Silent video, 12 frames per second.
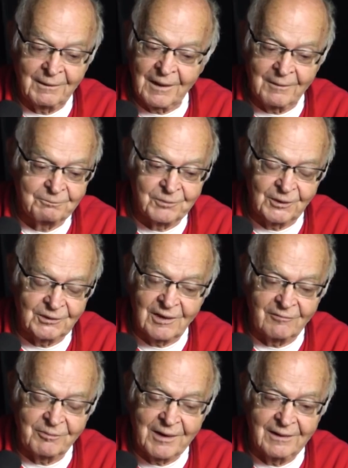a pretty
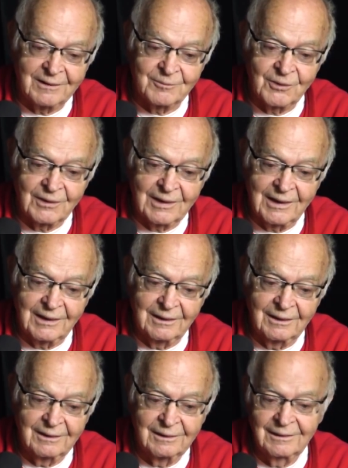tough part of the book
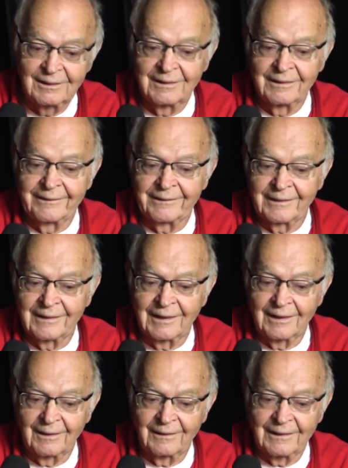and
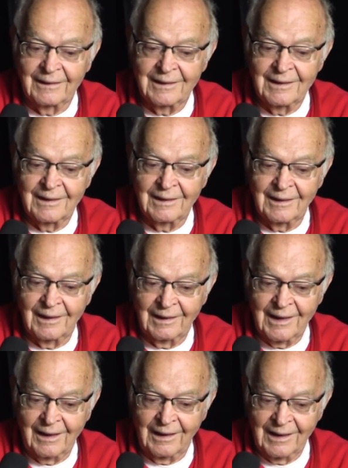uh,
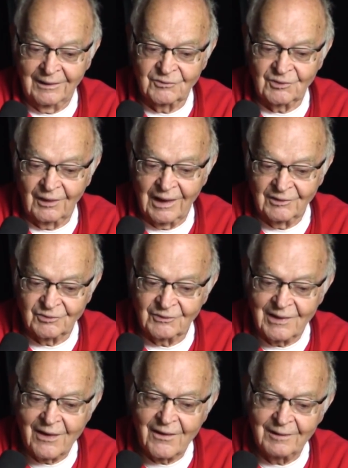and so and so
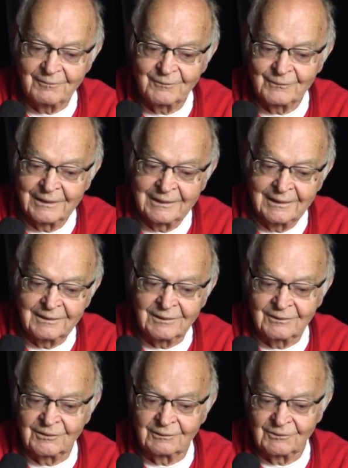now I'm
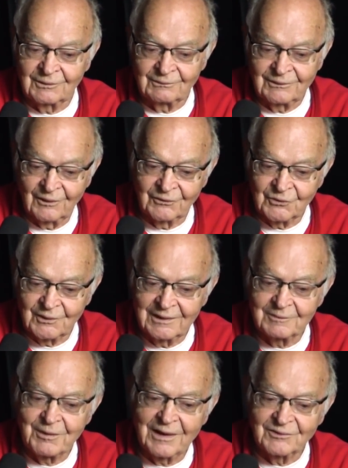you know doing
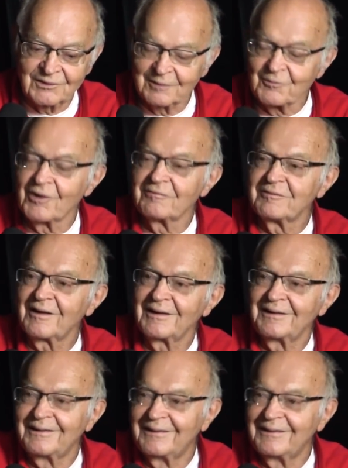the parts that are more fun